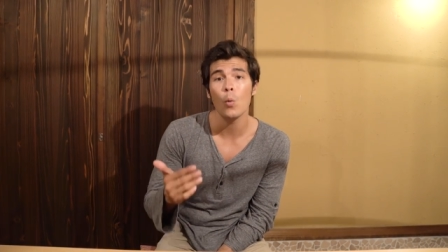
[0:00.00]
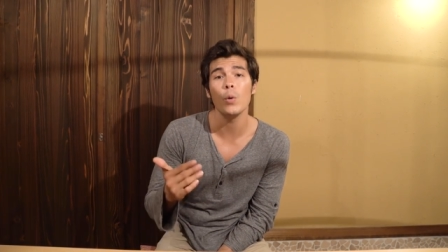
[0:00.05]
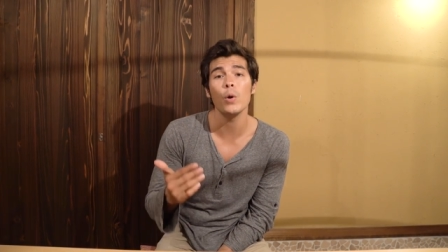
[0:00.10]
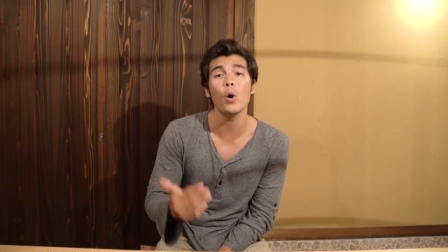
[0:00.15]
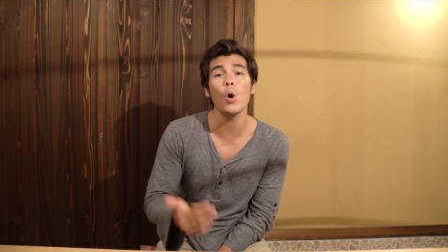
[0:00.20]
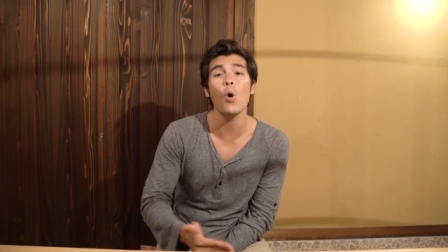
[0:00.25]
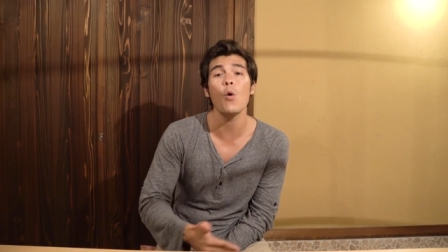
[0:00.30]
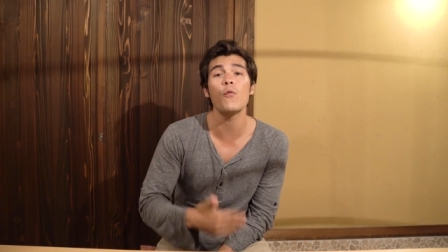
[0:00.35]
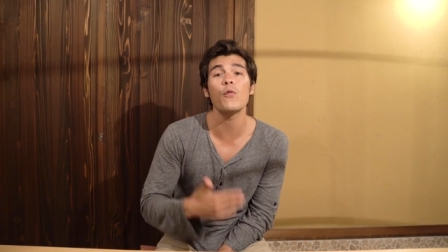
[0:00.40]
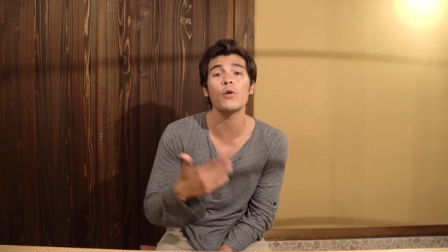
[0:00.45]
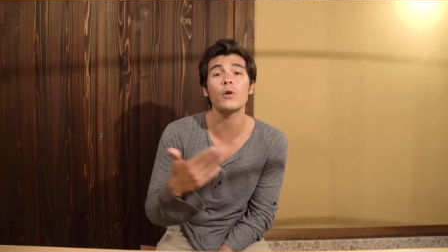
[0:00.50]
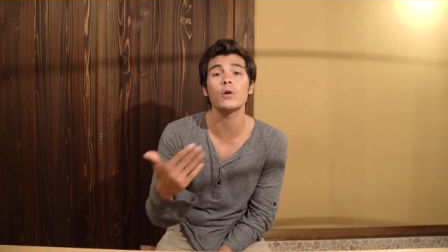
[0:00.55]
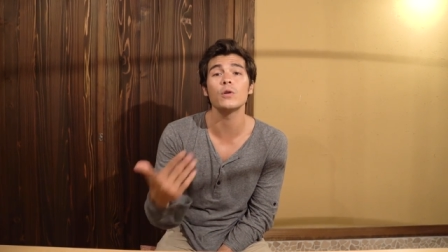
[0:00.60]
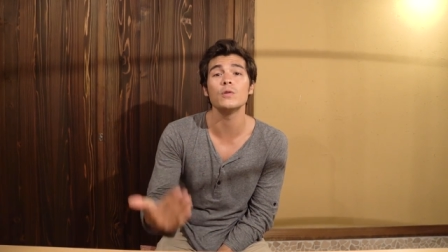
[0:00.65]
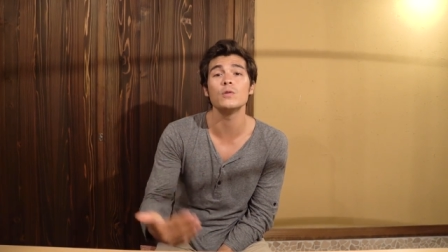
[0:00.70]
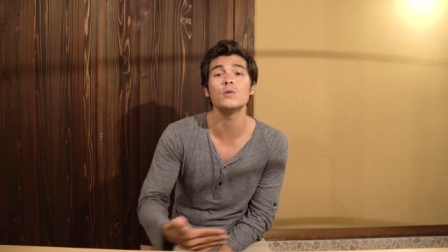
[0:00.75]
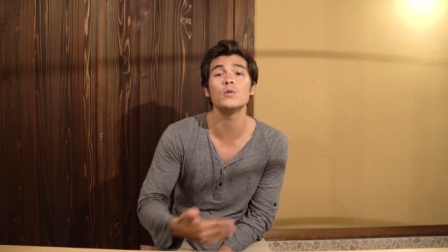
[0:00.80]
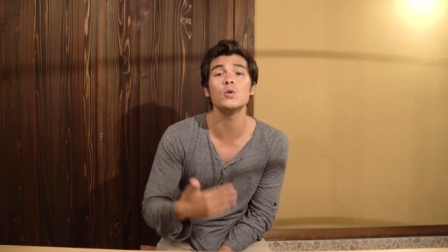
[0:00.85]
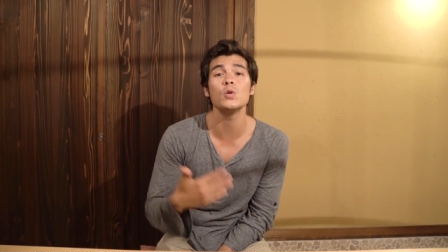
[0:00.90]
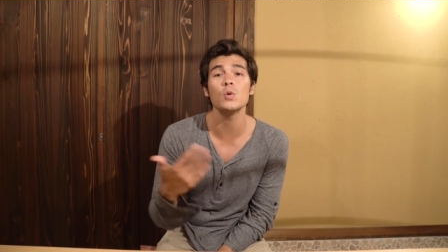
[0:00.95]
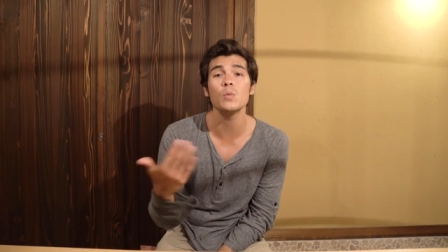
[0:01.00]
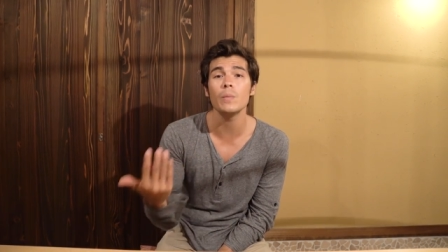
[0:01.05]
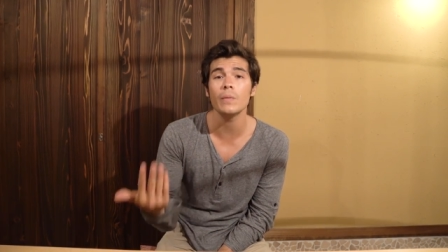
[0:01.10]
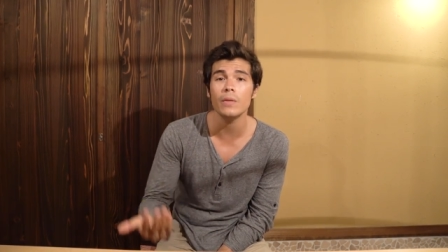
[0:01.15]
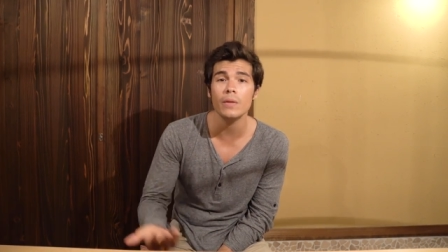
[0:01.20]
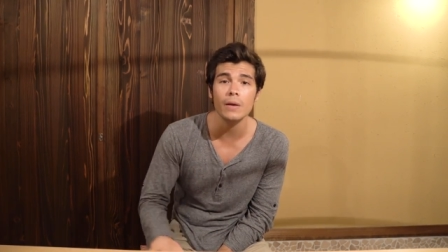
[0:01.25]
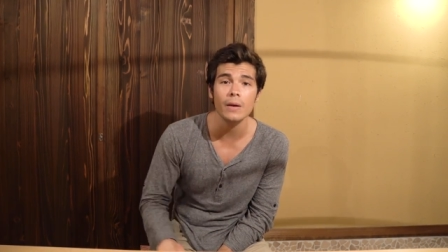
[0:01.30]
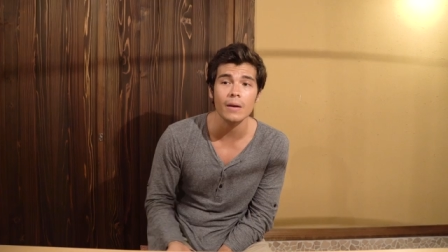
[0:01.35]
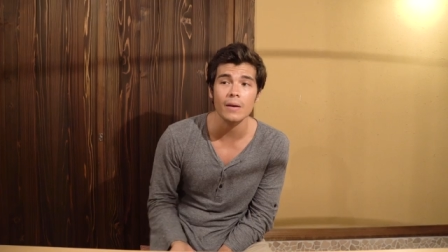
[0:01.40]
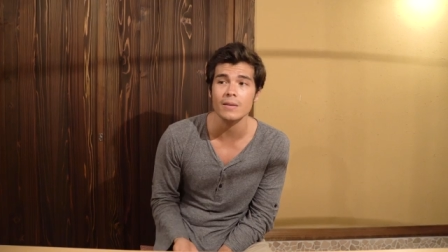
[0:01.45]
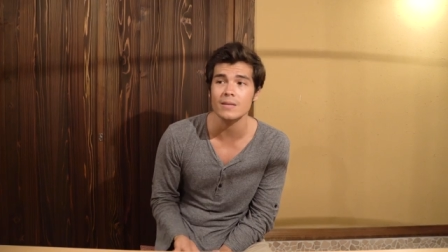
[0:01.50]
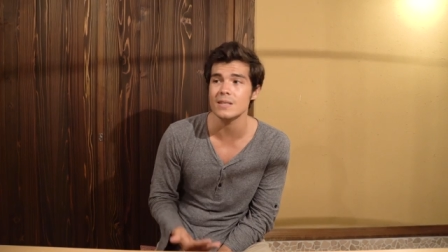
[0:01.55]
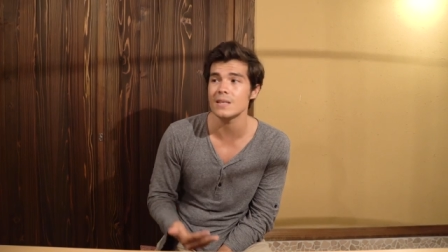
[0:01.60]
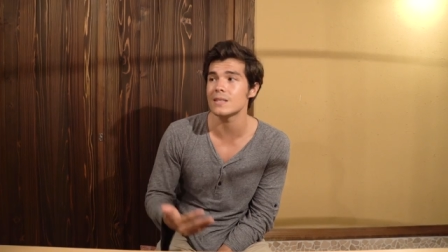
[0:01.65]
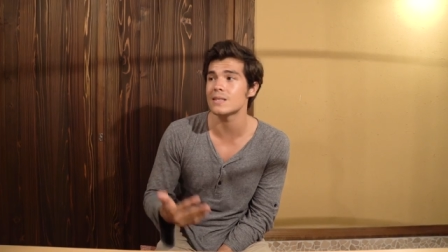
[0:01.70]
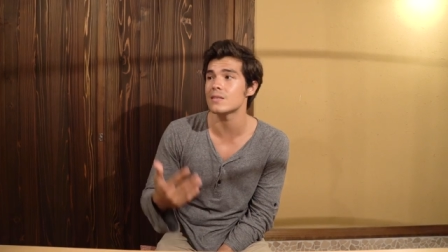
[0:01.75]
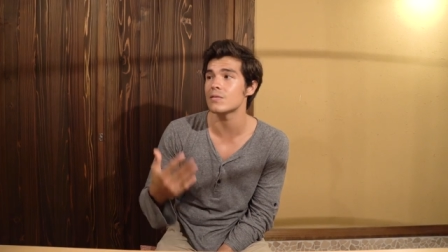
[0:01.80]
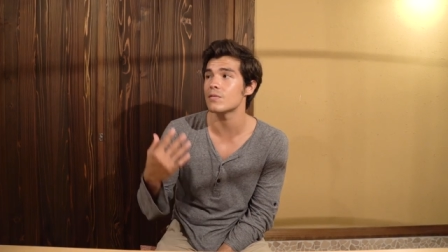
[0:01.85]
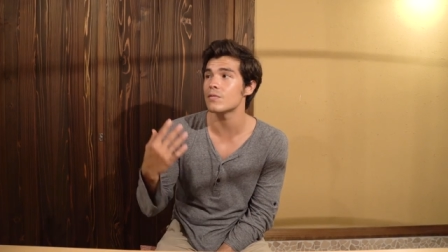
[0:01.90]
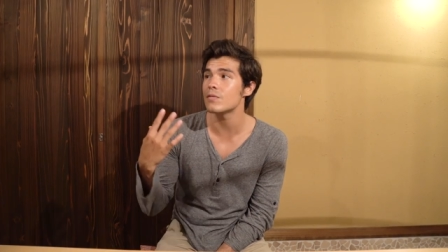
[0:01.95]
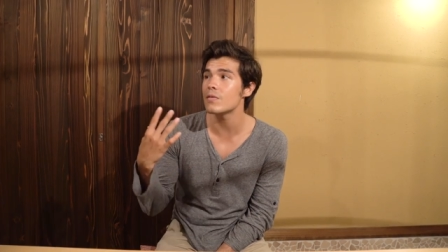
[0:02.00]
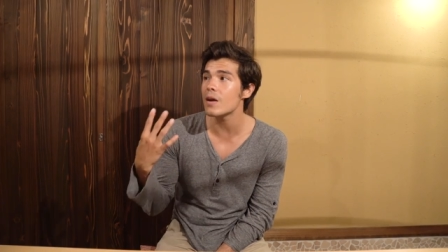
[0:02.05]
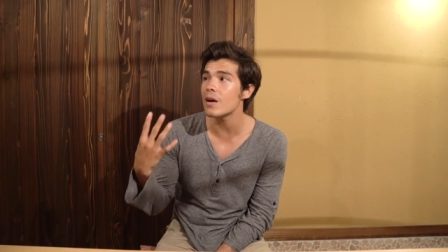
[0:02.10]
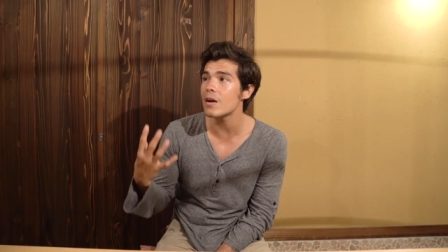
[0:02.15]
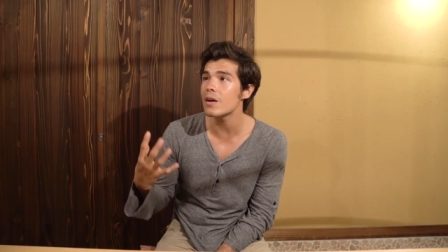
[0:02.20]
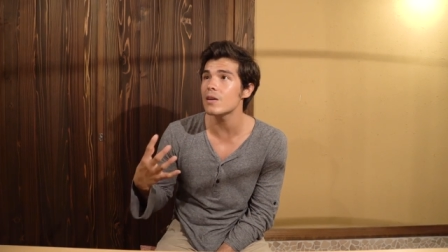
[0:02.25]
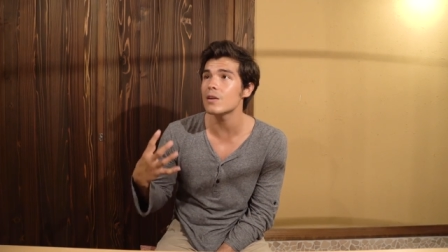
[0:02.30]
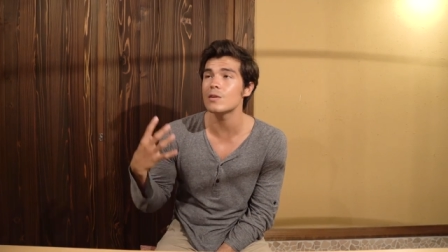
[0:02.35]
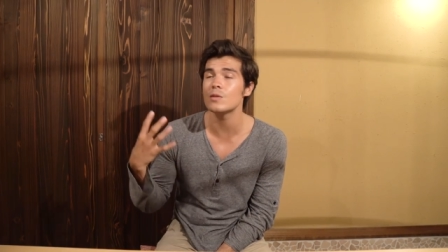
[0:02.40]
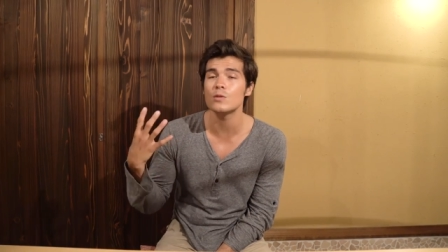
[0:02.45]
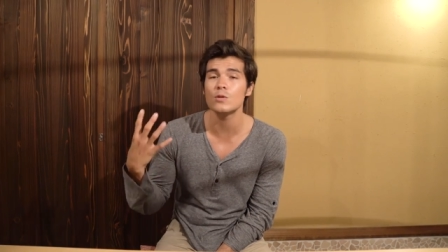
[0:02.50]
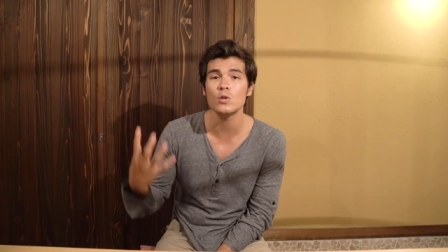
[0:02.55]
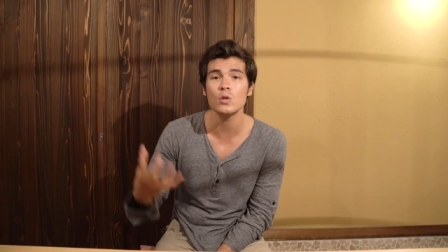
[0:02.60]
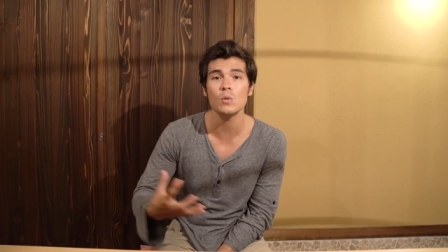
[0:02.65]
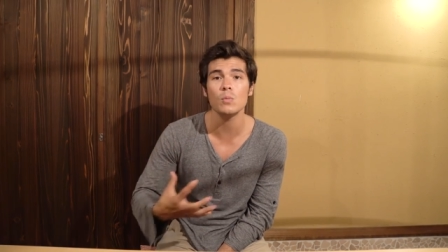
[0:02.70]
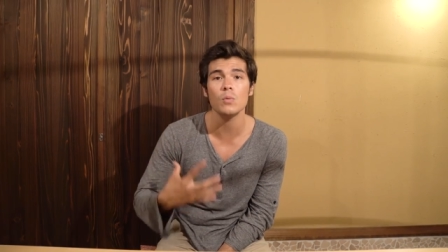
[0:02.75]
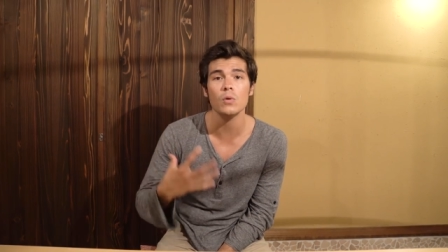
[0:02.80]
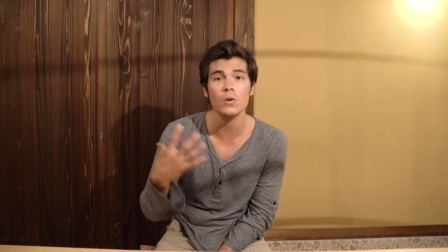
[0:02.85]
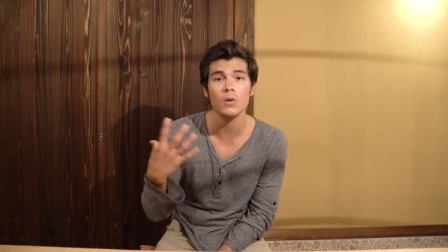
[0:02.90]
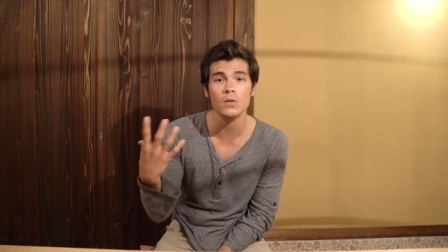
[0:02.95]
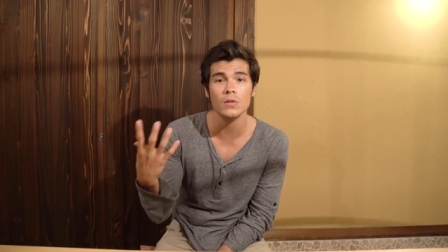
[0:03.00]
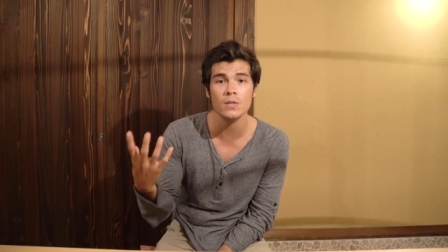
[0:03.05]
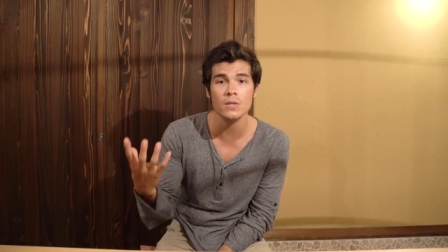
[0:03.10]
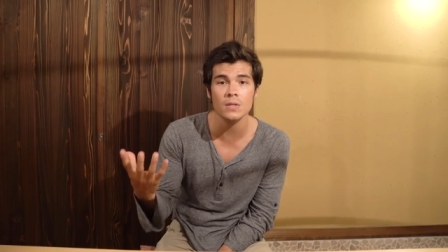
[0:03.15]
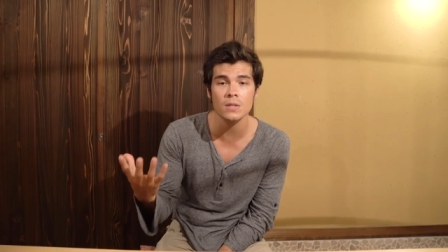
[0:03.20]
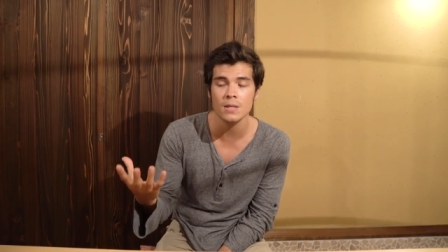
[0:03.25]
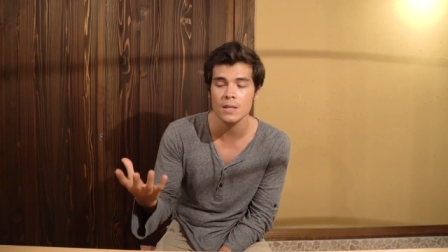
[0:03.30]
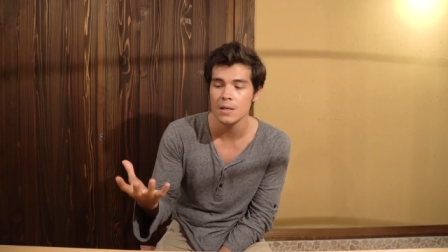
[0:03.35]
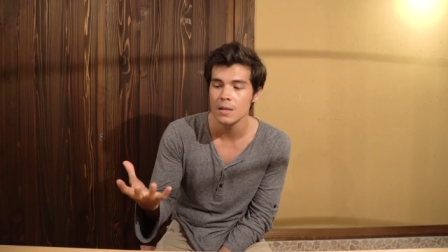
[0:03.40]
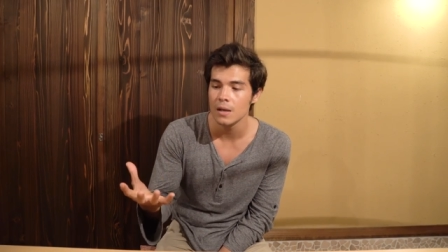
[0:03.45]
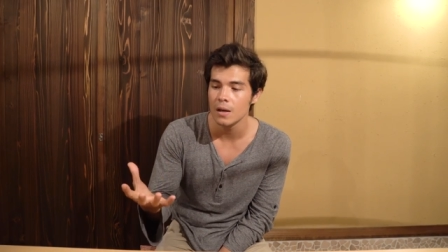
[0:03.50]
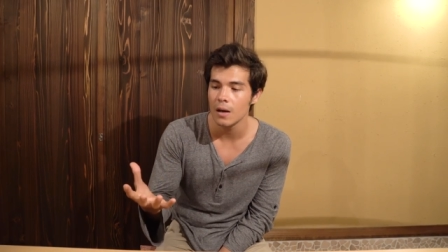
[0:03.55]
We overconsume things. It's a very consumerist